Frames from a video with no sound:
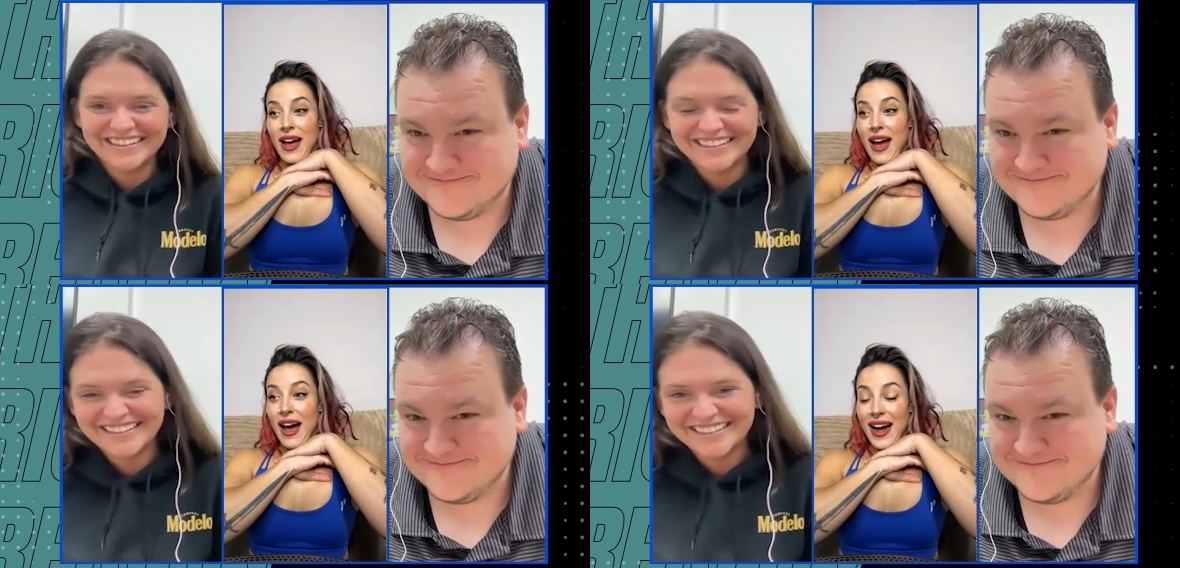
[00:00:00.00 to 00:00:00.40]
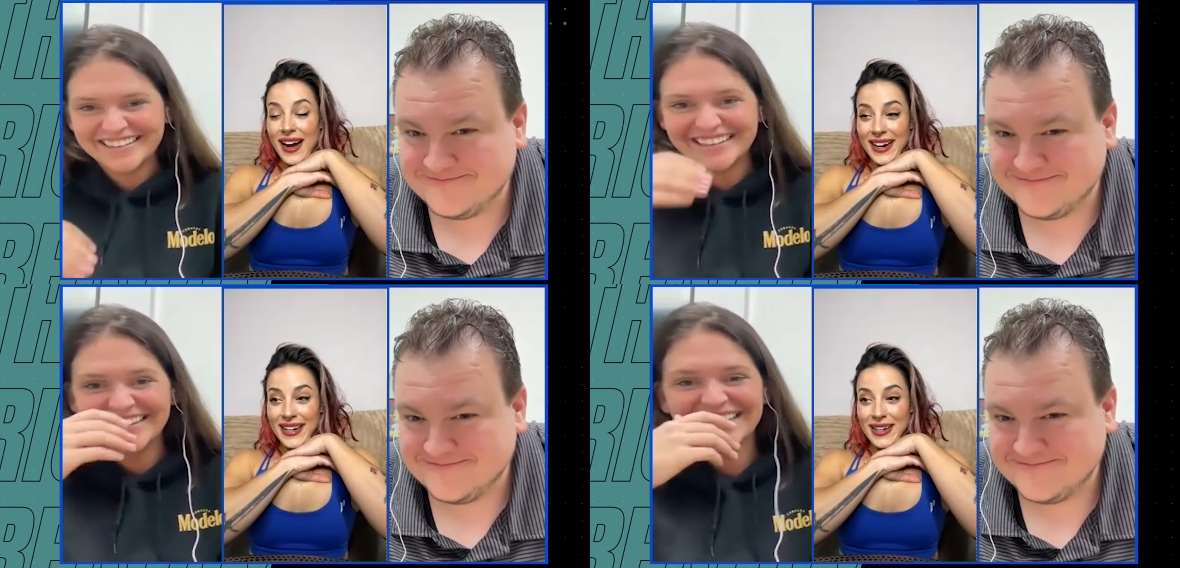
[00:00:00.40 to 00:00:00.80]

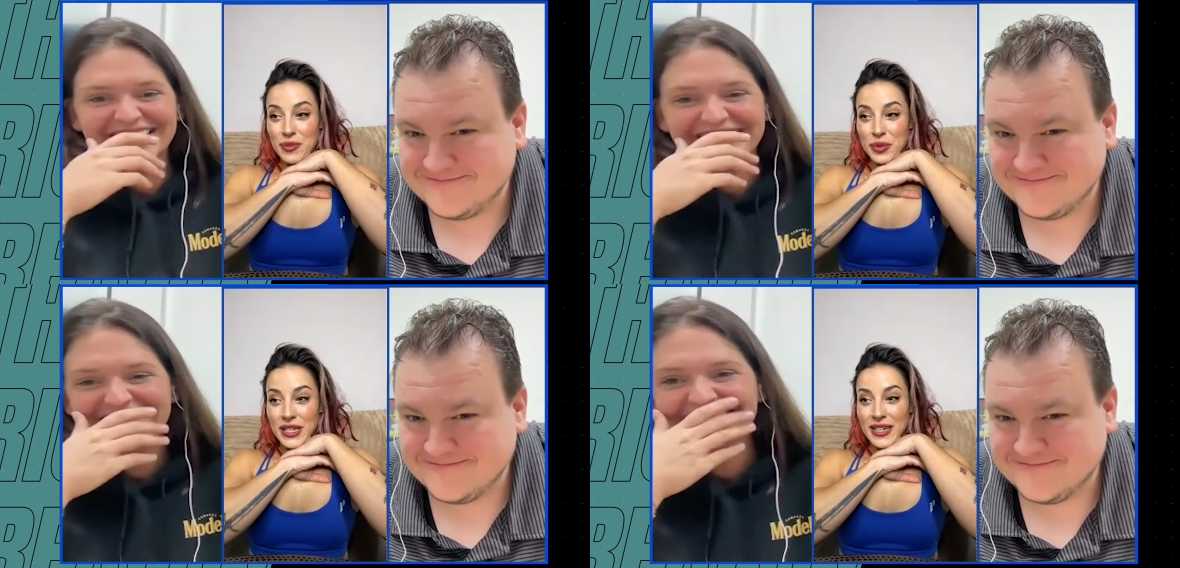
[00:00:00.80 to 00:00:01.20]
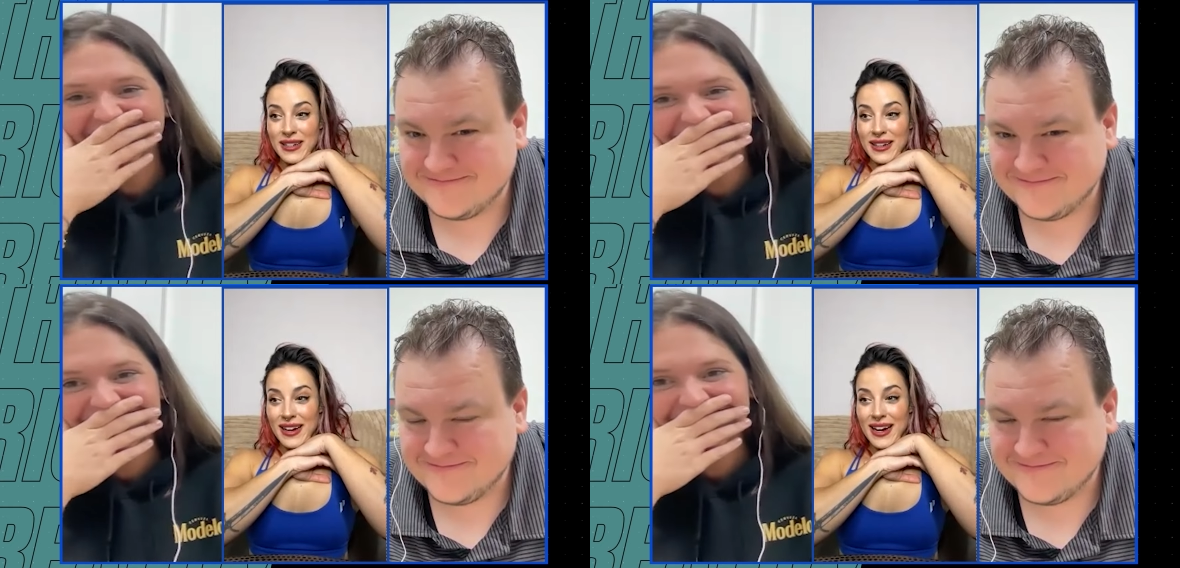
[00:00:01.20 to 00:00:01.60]
Speaker 1: I plead,
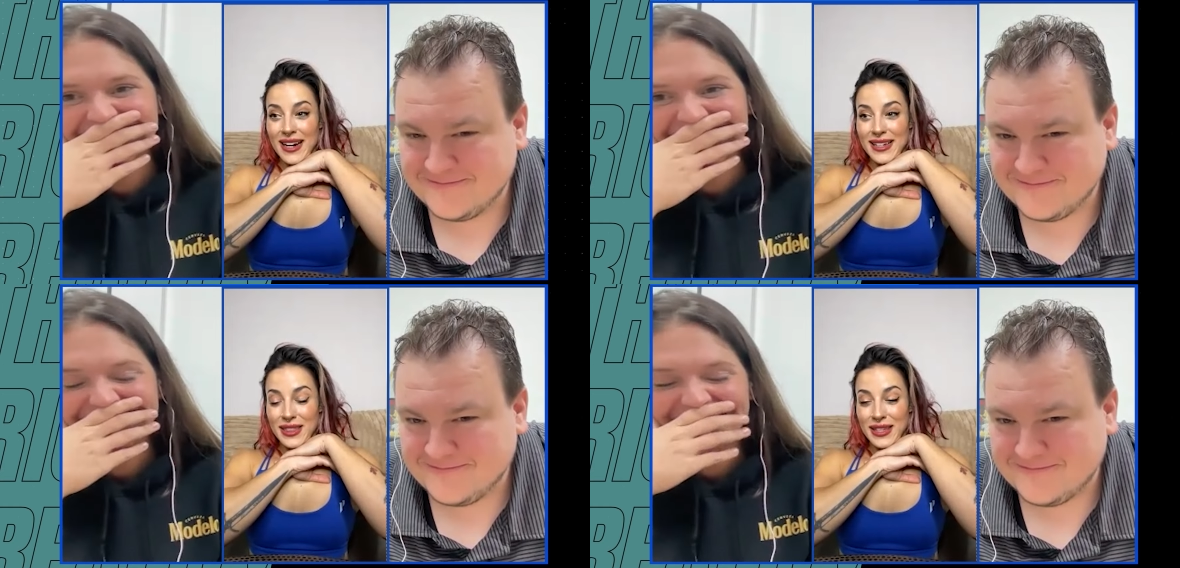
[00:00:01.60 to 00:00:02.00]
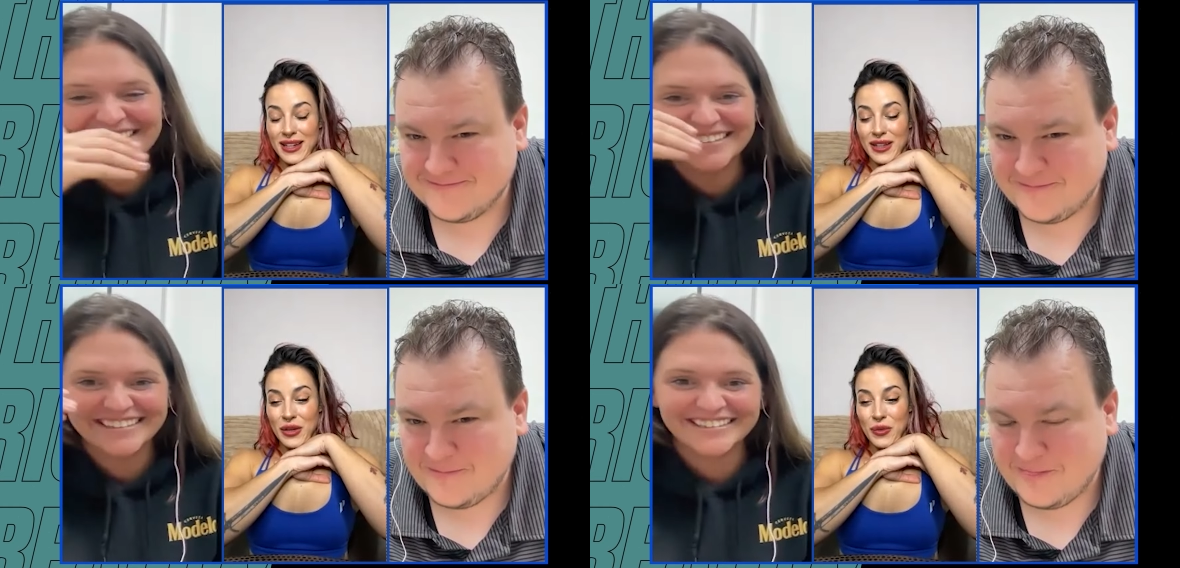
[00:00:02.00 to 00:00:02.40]
I
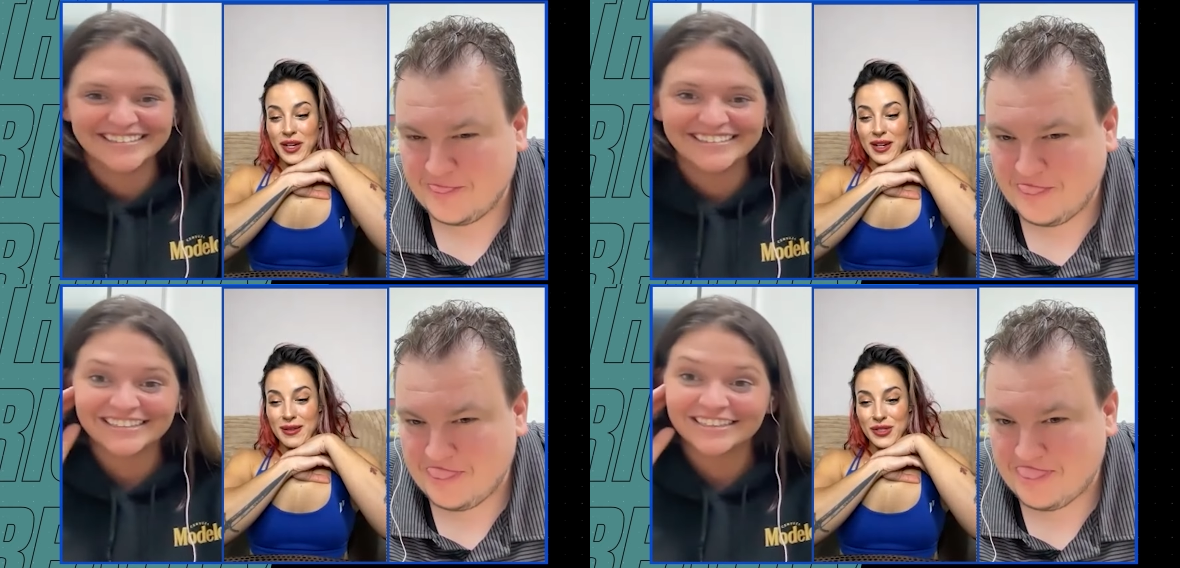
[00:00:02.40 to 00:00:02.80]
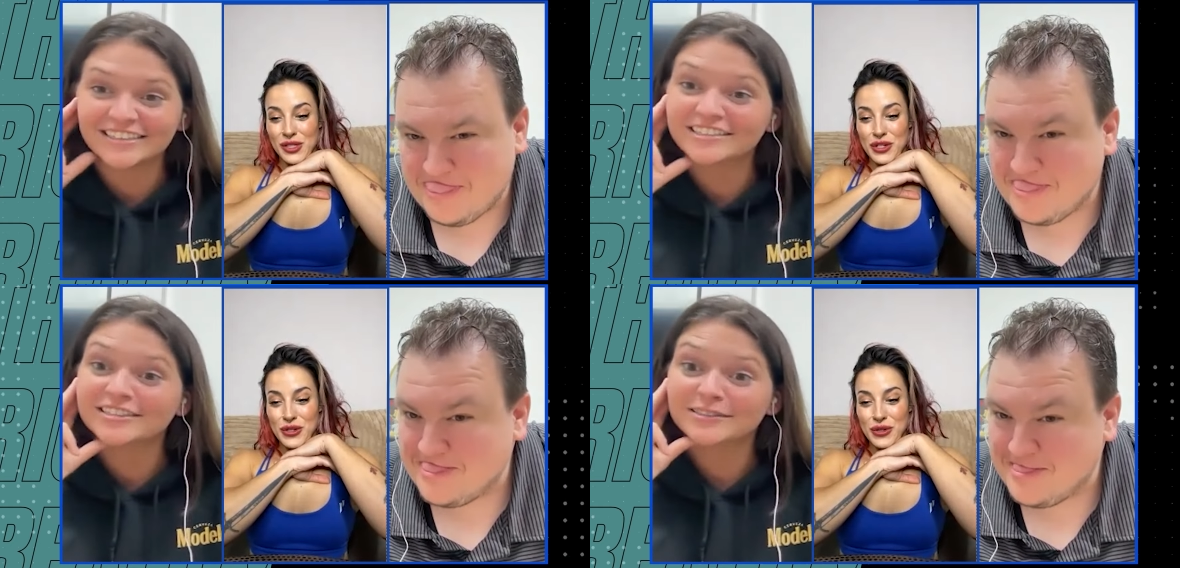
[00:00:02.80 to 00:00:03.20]
think that when it
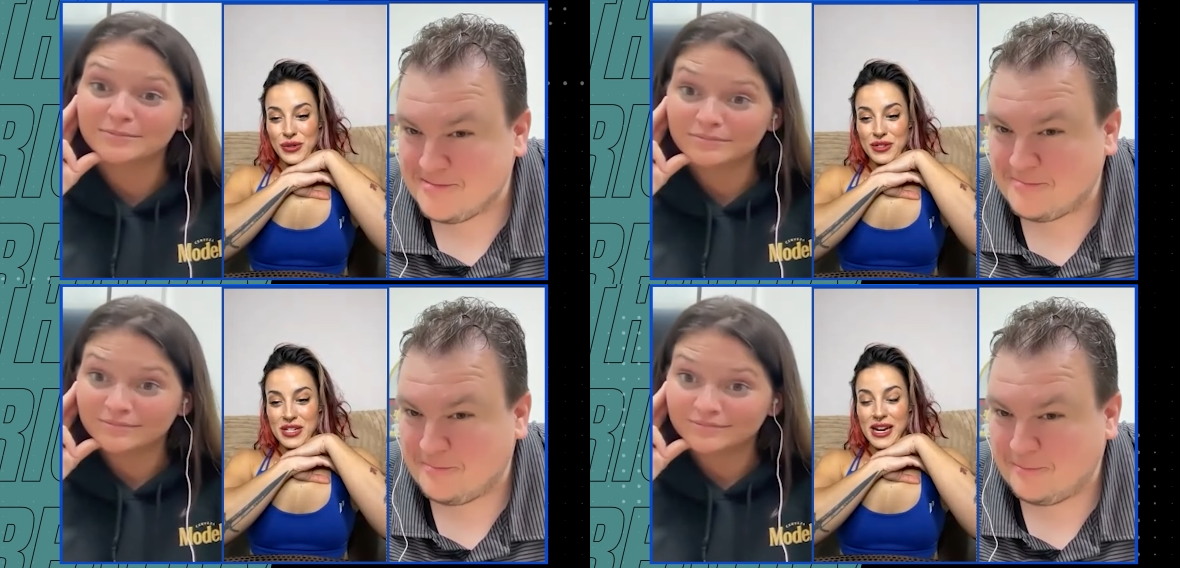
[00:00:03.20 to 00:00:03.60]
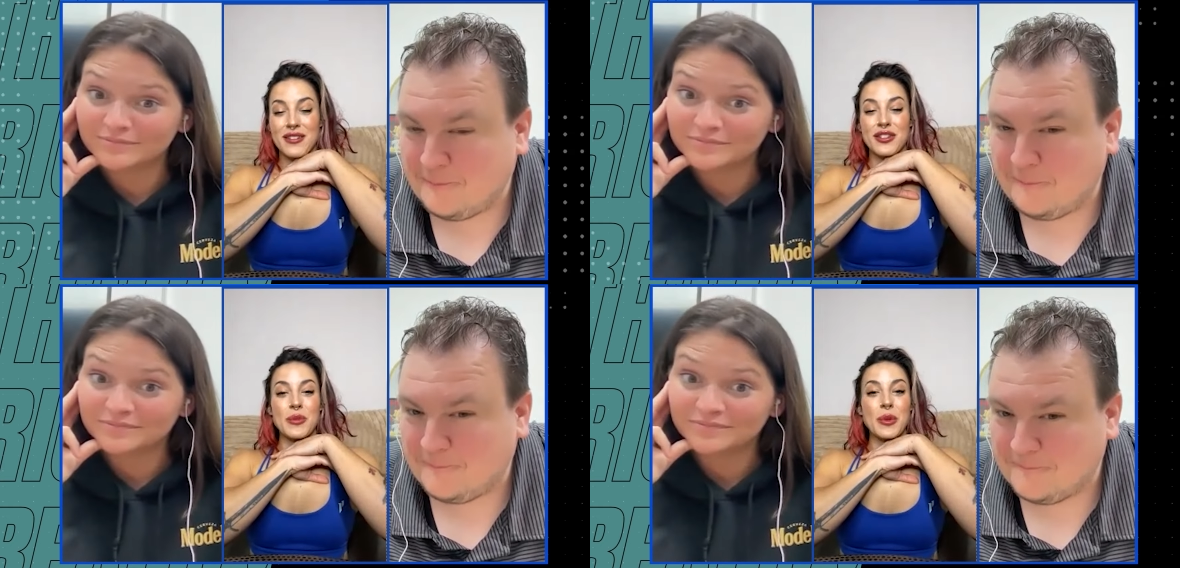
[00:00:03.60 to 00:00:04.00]
comes to
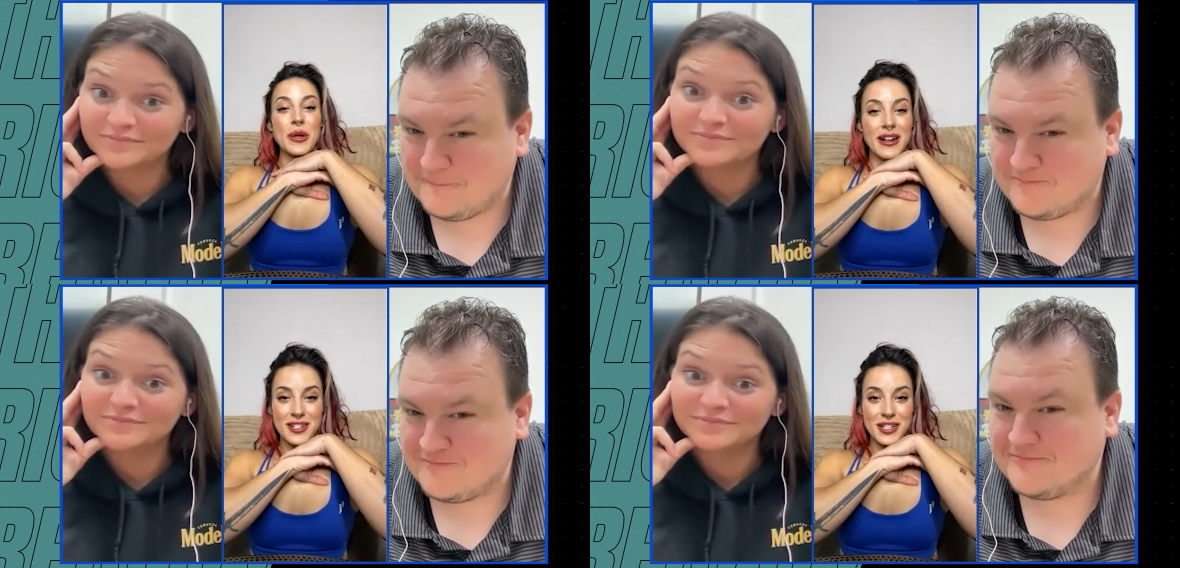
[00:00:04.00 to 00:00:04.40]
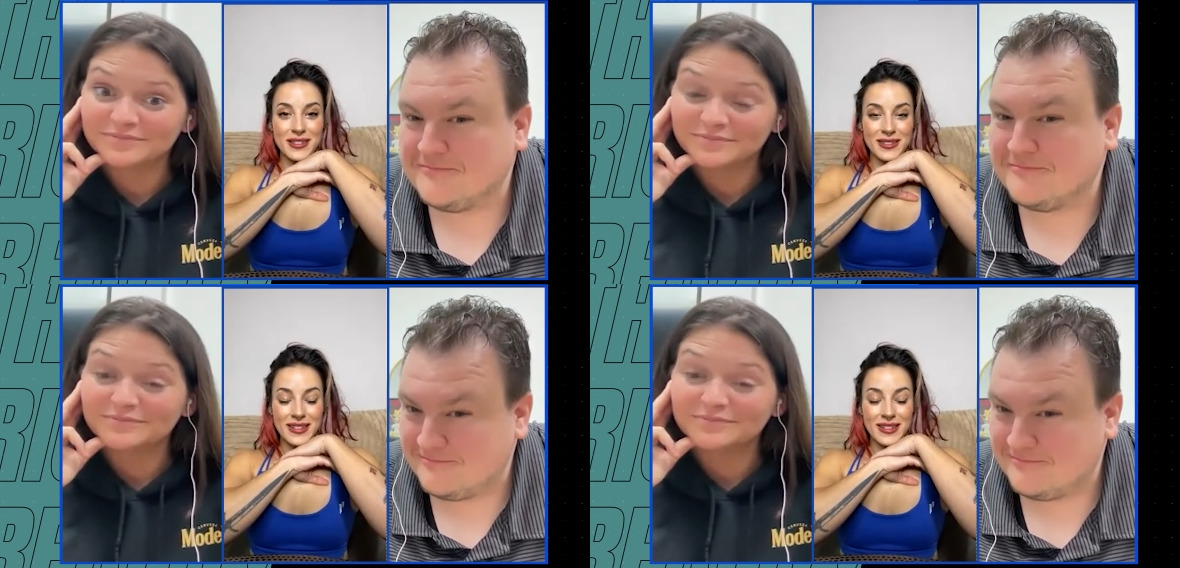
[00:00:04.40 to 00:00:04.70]
challenge and production,